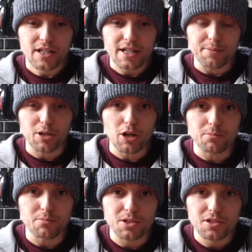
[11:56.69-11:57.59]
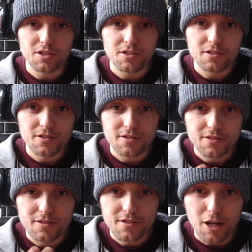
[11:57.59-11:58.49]
it becomes
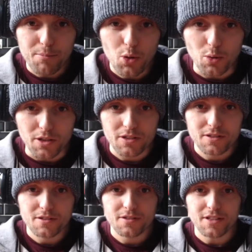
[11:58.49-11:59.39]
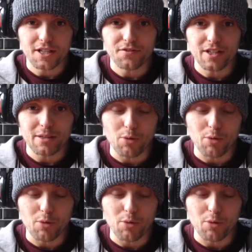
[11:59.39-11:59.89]
a mood, that you're thinking more